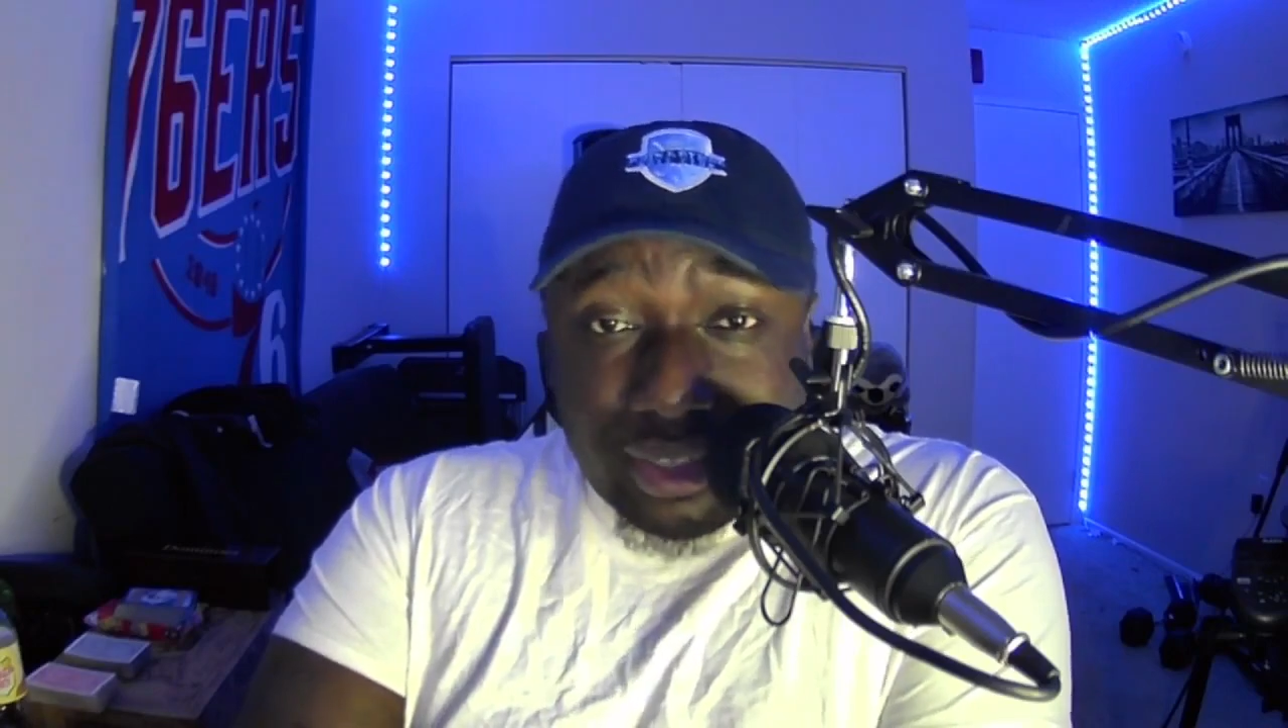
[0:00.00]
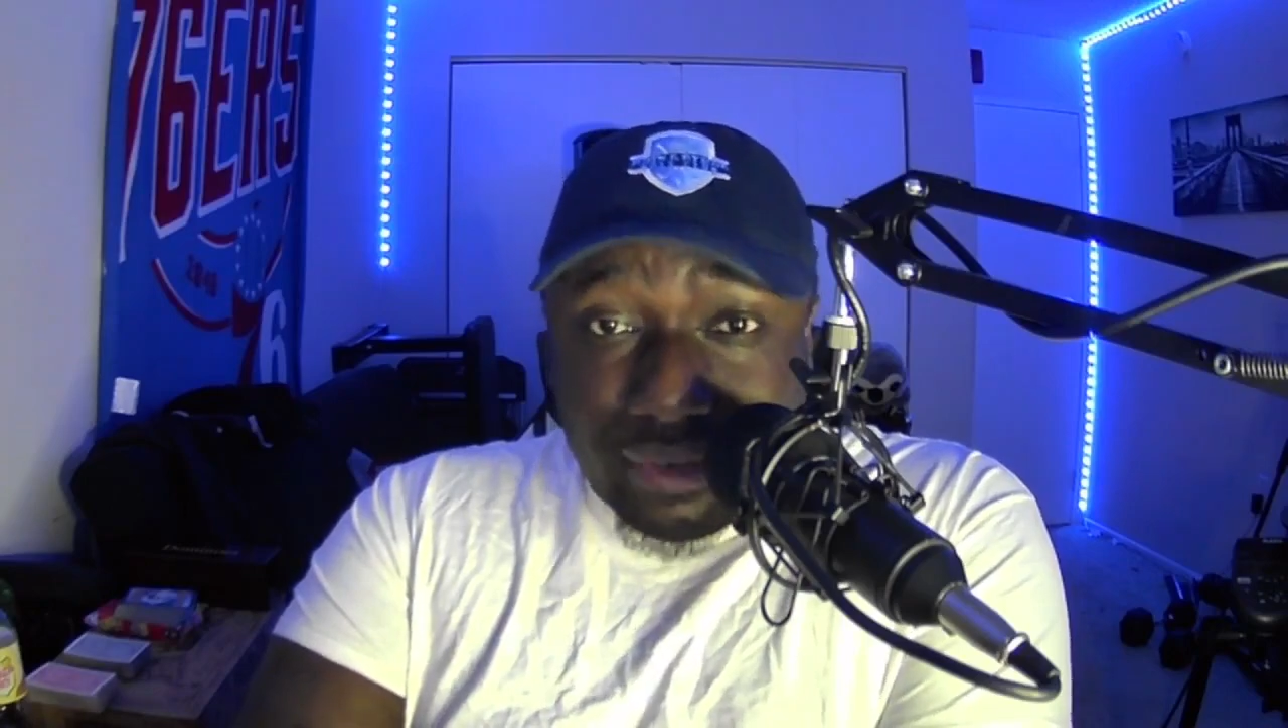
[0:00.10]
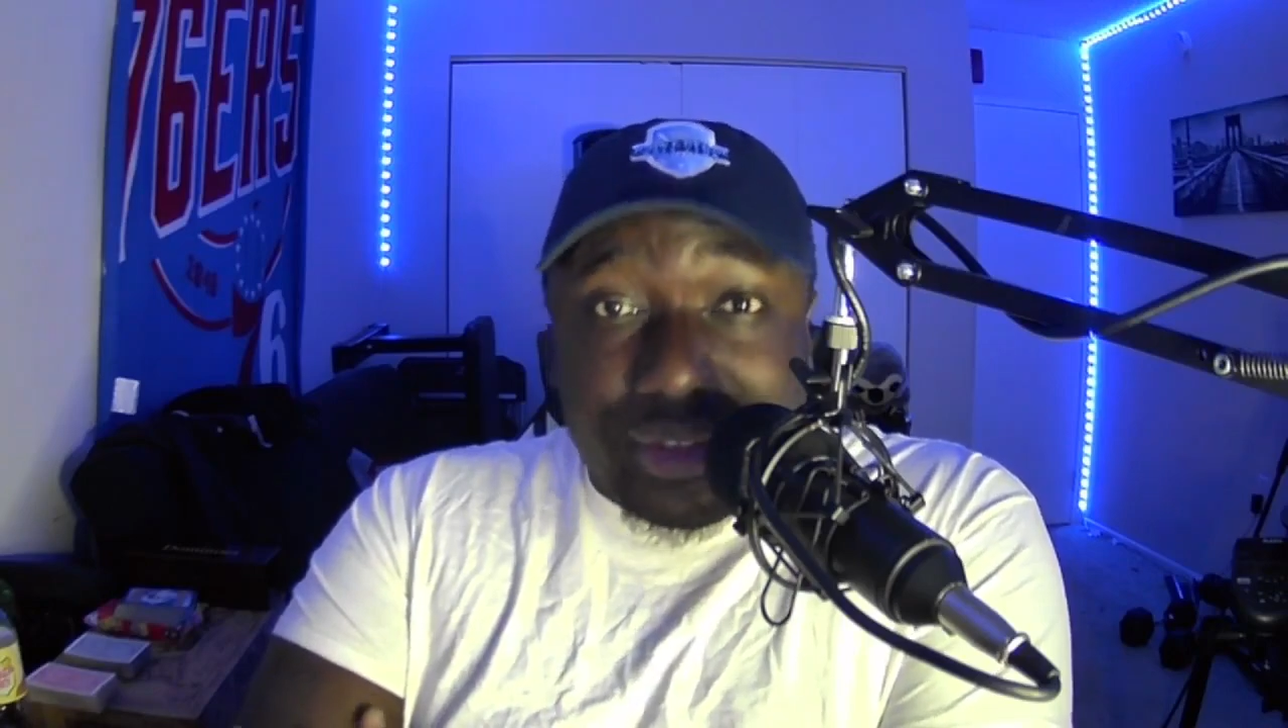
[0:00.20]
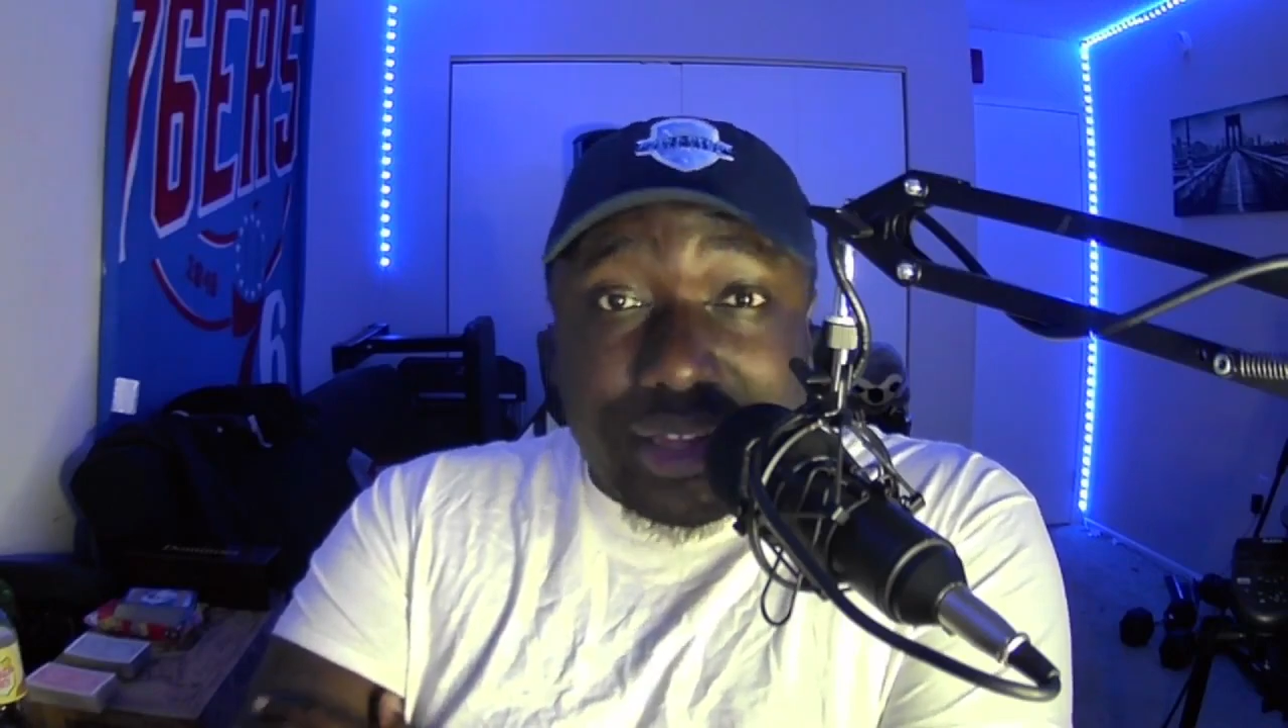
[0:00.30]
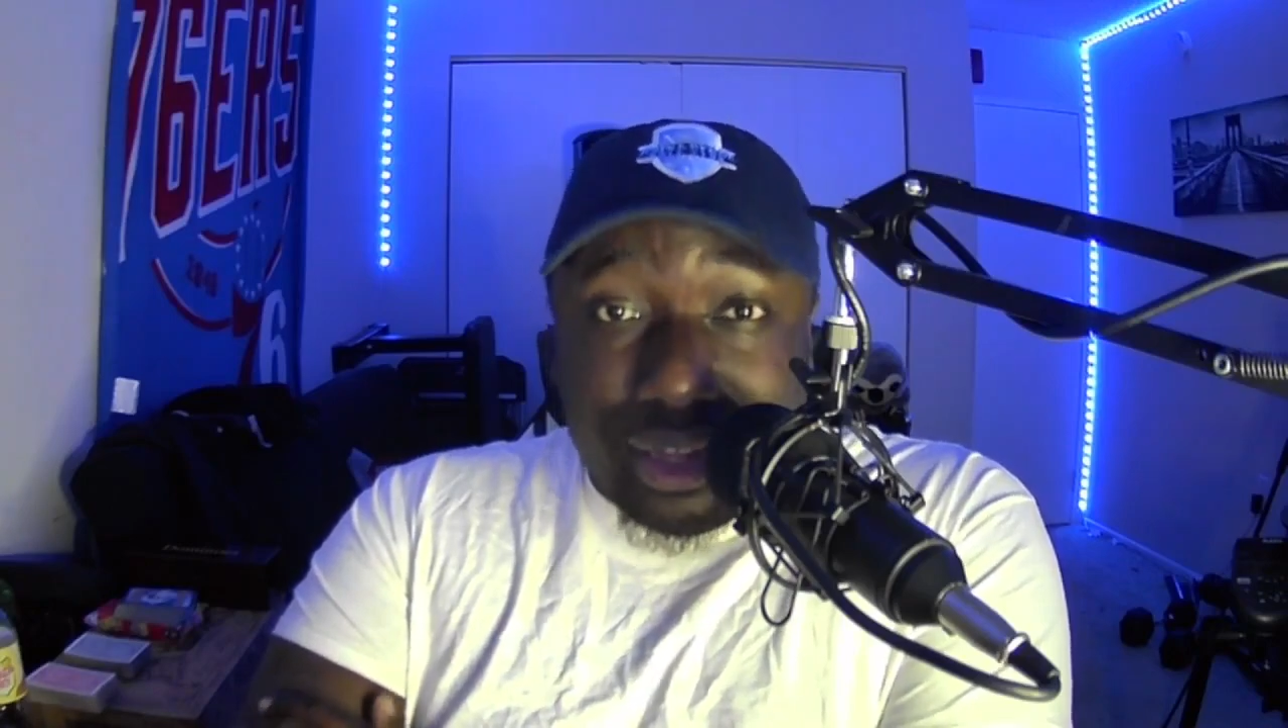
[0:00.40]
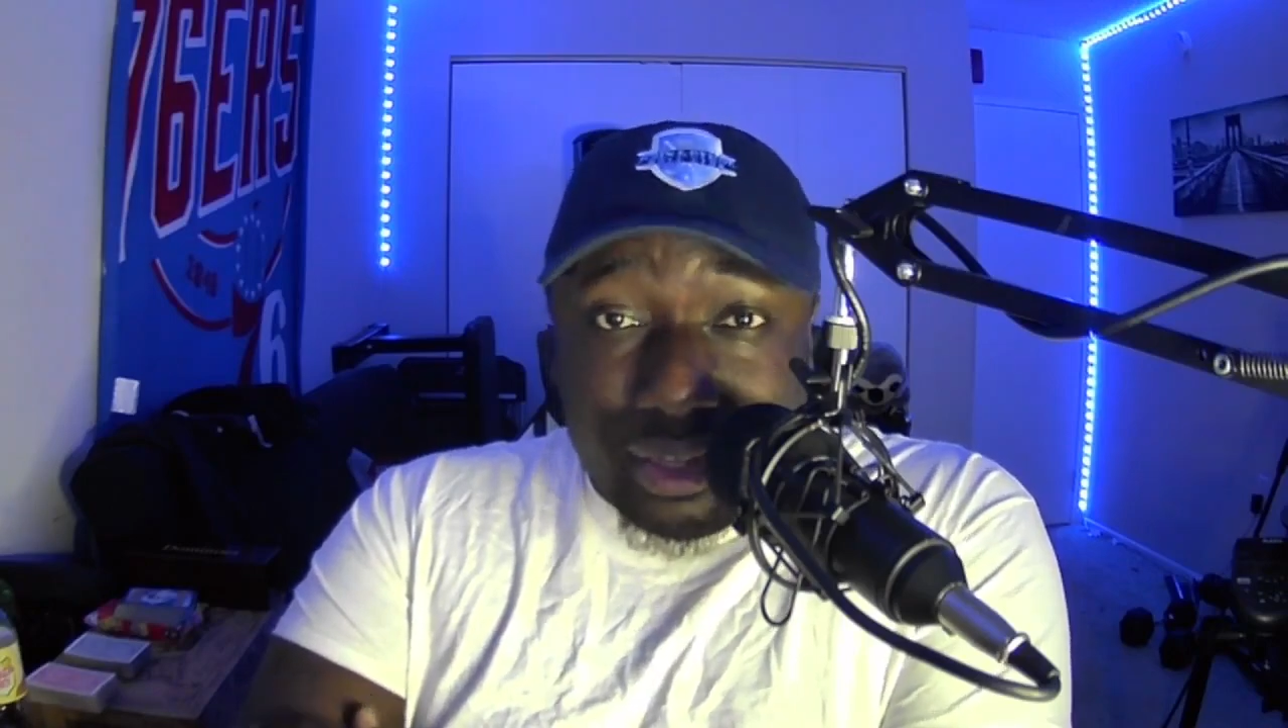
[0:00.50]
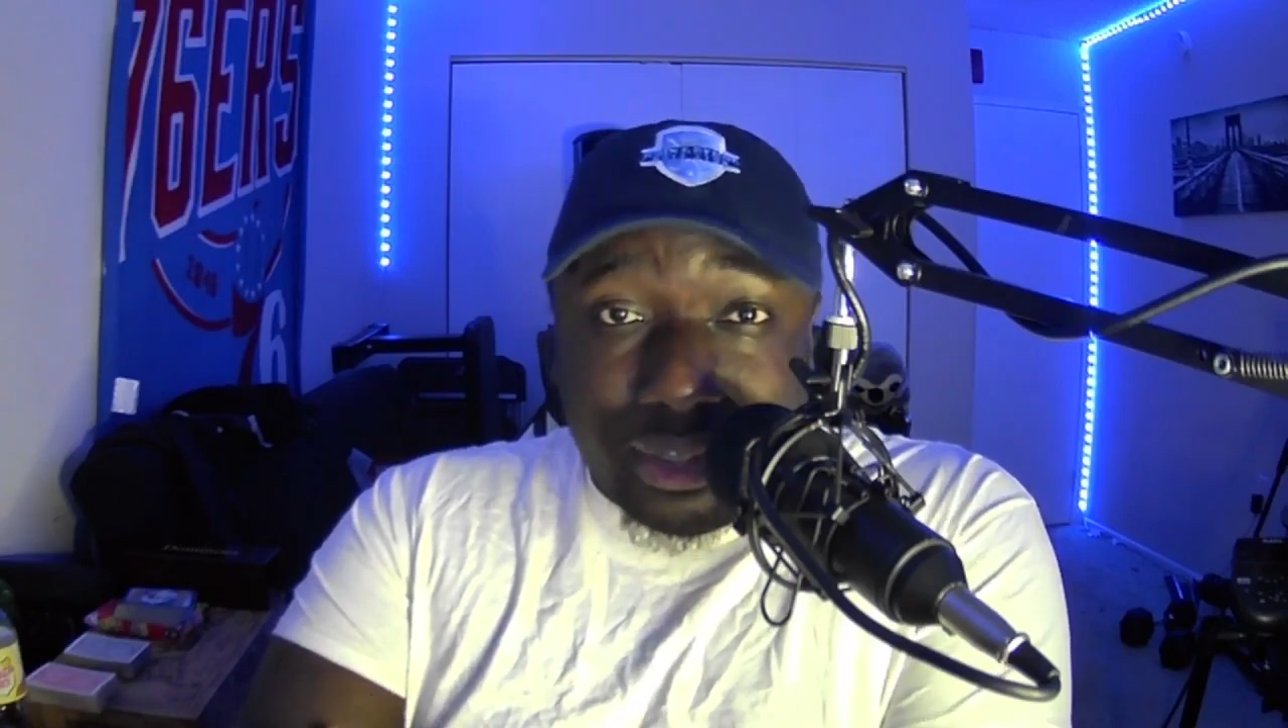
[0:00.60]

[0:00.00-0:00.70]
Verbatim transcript: everything.